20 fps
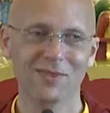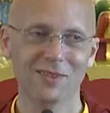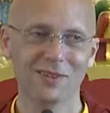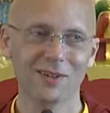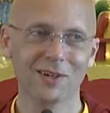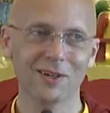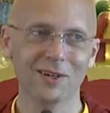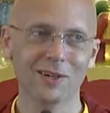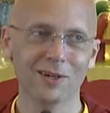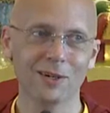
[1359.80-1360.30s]

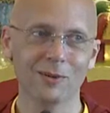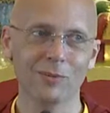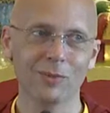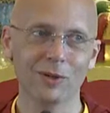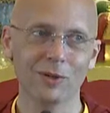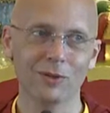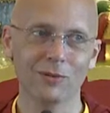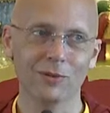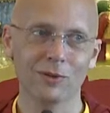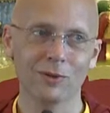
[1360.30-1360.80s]

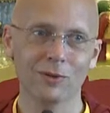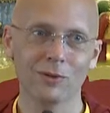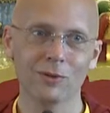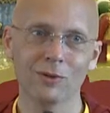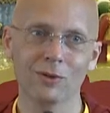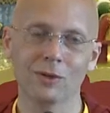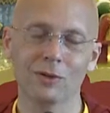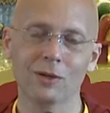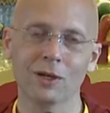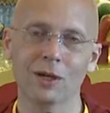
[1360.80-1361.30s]
But if you're
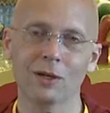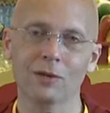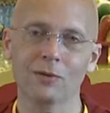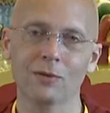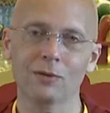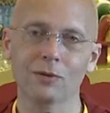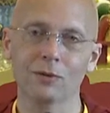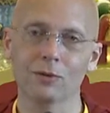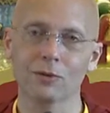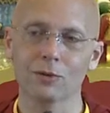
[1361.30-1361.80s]
doing it out of
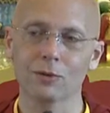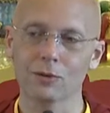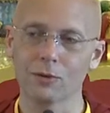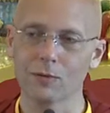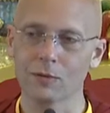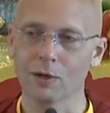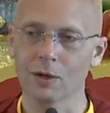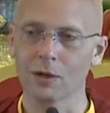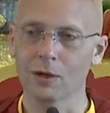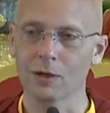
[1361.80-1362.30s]
the goodness of
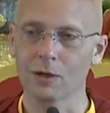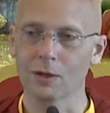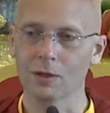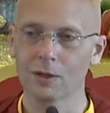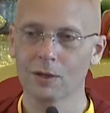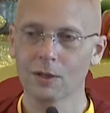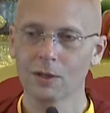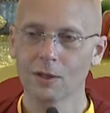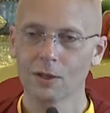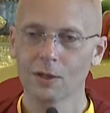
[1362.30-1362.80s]
your heart,
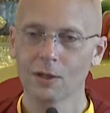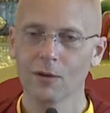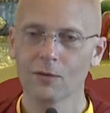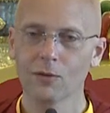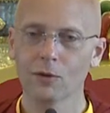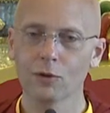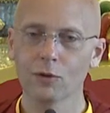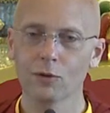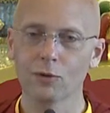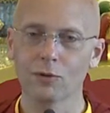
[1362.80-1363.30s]
of
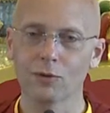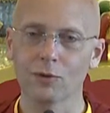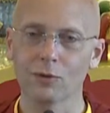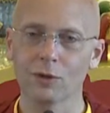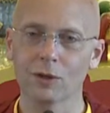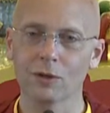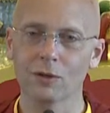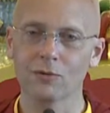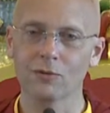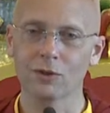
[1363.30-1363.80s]
course there's a
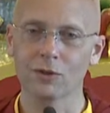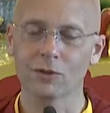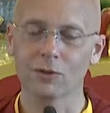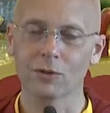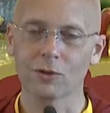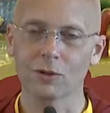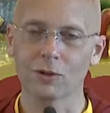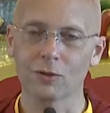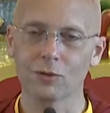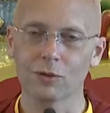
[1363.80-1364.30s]
lot of
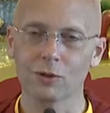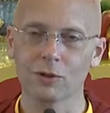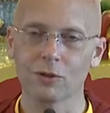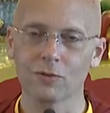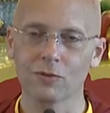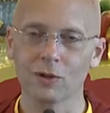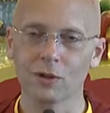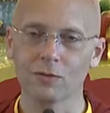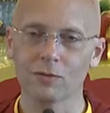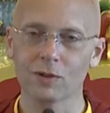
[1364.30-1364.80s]
generosity
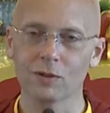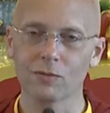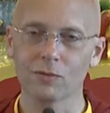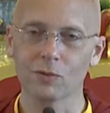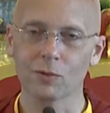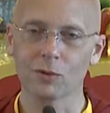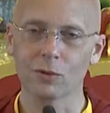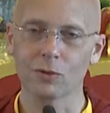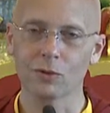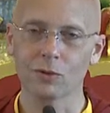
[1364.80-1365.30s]
involved even
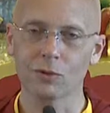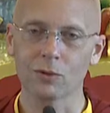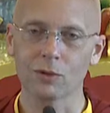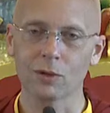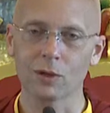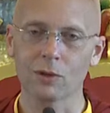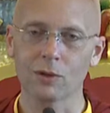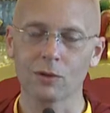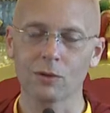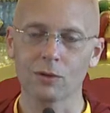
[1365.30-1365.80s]
when you're doing it.
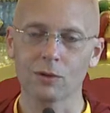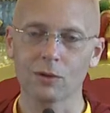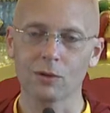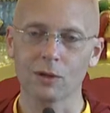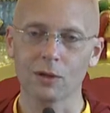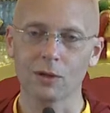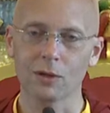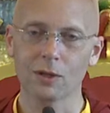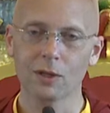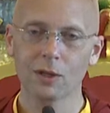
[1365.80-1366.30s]
I know
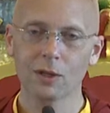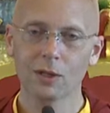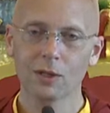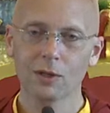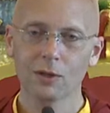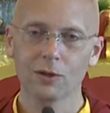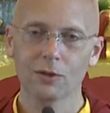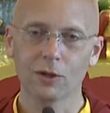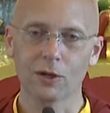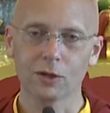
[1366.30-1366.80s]
that
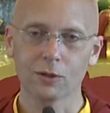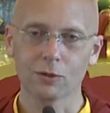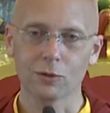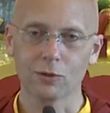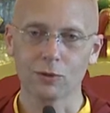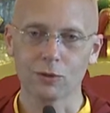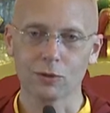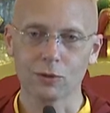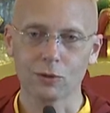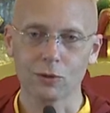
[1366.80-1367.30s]

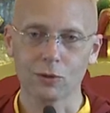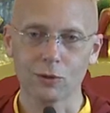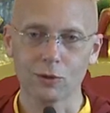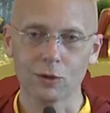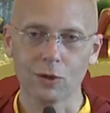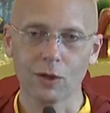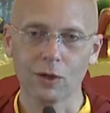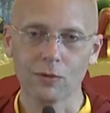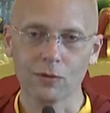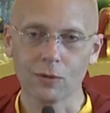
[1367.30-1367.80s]
doctors and nurses
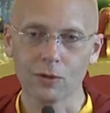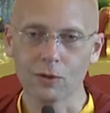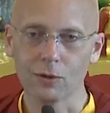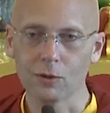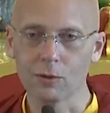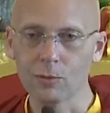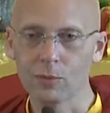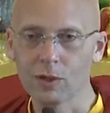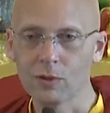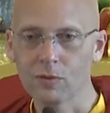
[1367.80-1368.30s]
often go
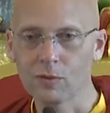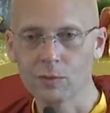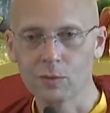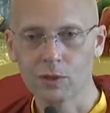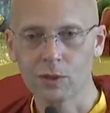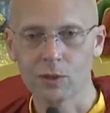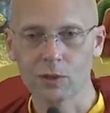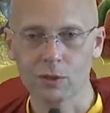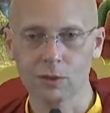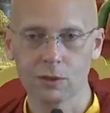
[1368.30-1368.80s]
above and
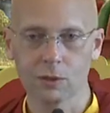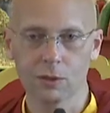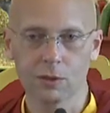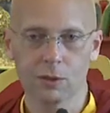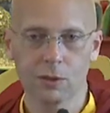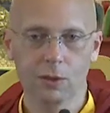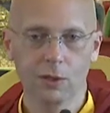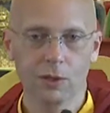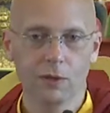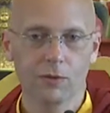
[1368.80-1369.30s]
beyond the
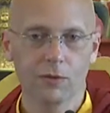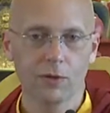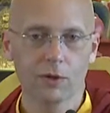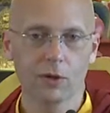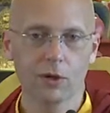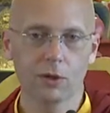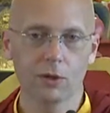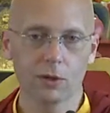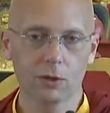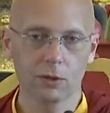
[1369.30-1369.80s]

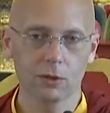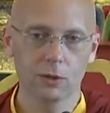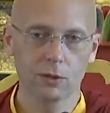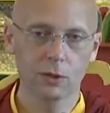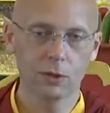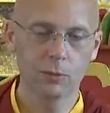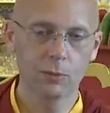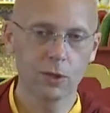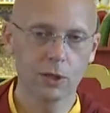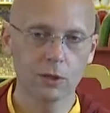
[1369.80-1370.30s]
call,
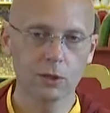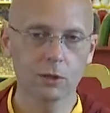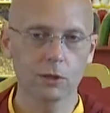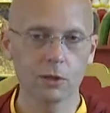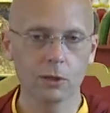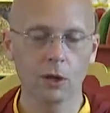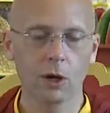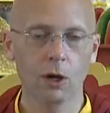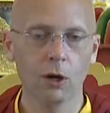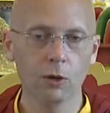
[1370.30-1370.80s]
and
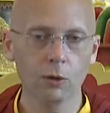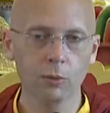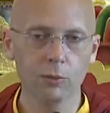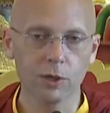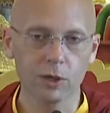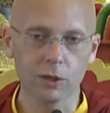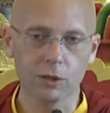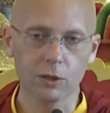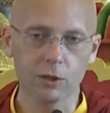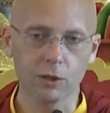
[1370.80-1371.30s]
all
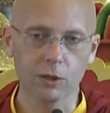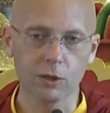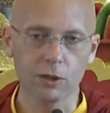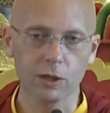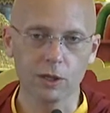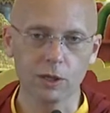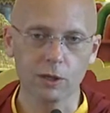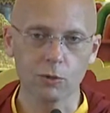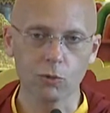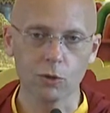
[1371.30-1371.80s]
medical
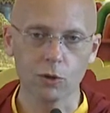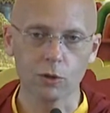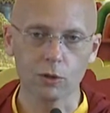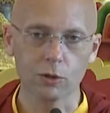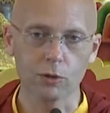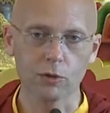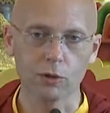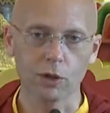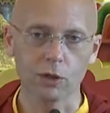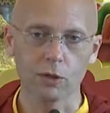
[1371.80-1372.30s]

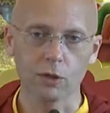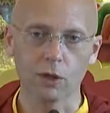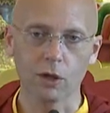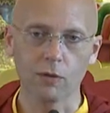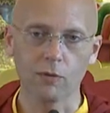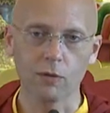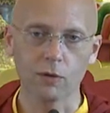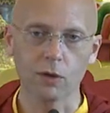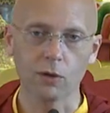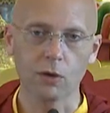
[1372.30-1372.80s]
workers actually
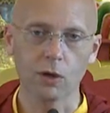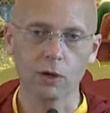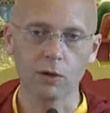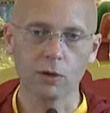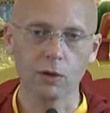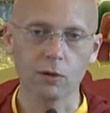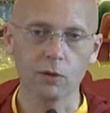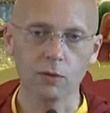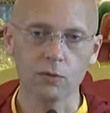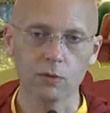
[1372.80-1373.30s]
often go
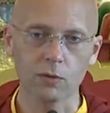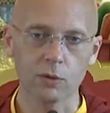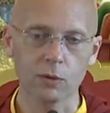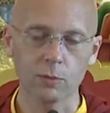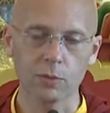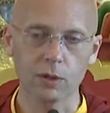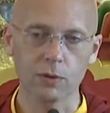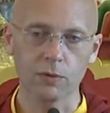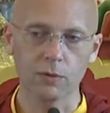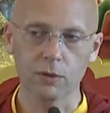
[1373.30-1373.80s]
over and
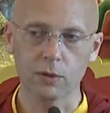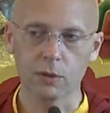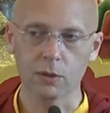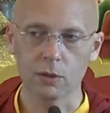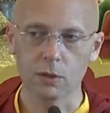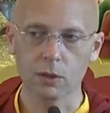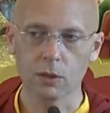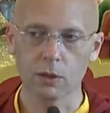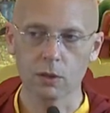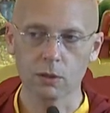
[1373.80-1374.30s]
above the
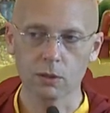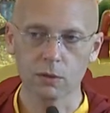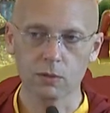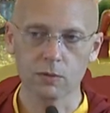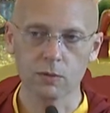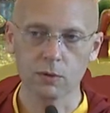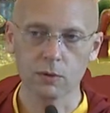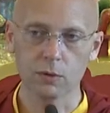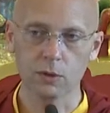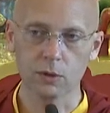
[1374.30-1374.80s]
call
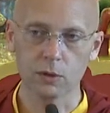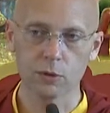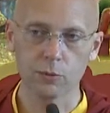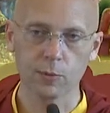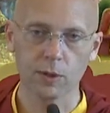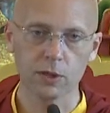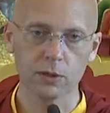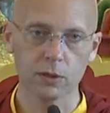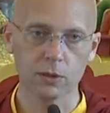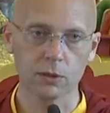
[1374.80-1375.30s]
of duty,
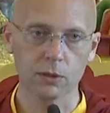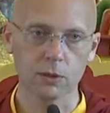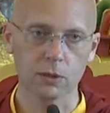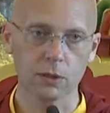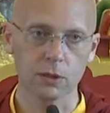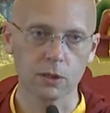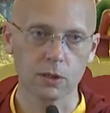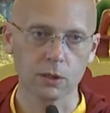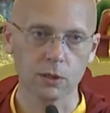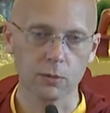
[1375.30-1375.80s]
especially in
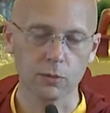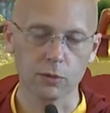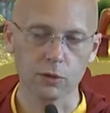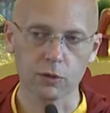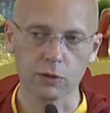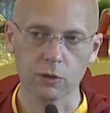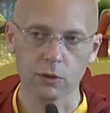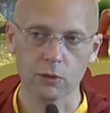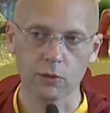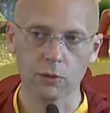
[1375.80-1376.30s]
times
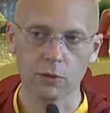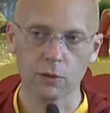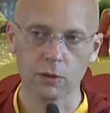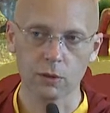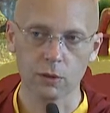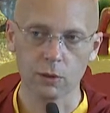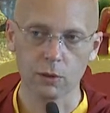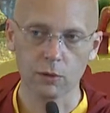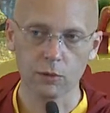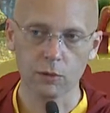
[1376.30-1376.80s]
such as
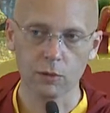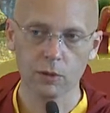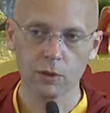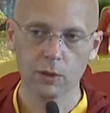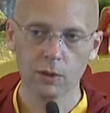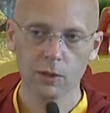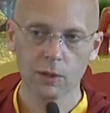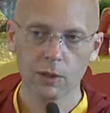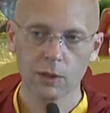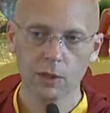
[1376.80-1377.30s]
these.
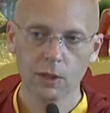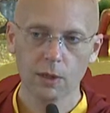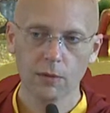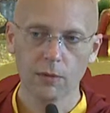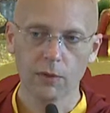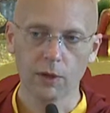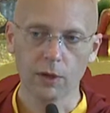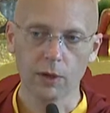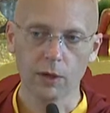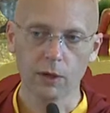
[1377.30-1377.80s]

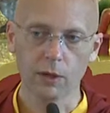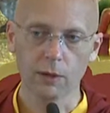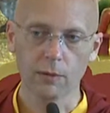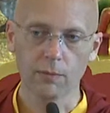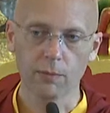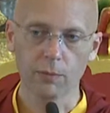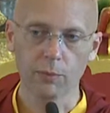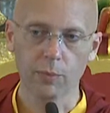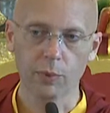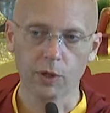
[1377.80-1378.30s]

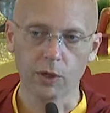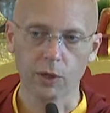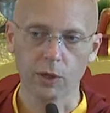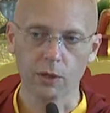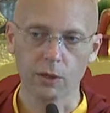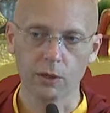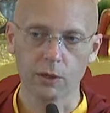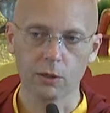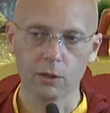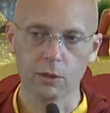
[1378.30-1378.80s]

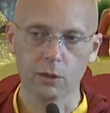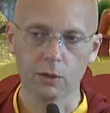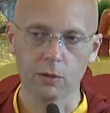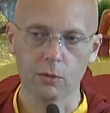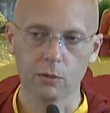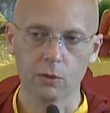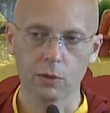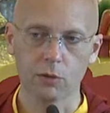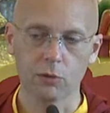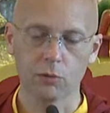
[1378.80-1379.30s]
But
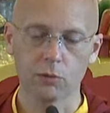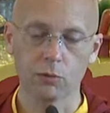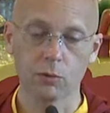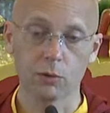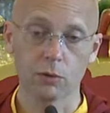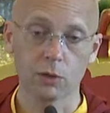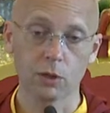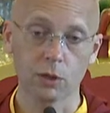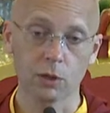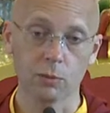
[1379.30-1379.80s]
when
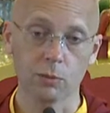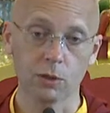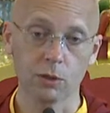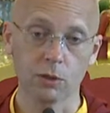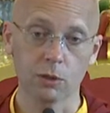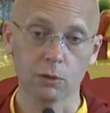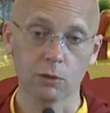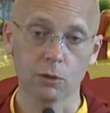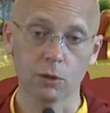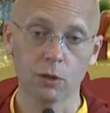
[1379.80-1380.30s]
you're talking about
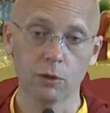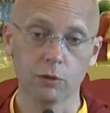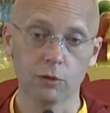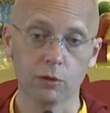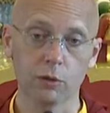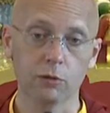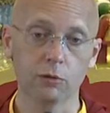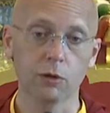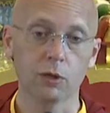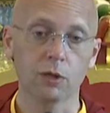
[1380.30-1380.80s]

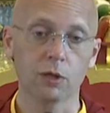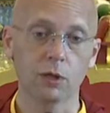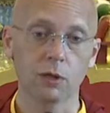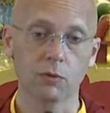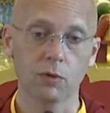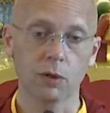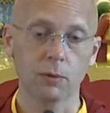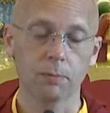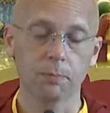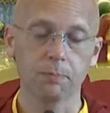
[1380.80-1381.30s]
generosity, it's like giving.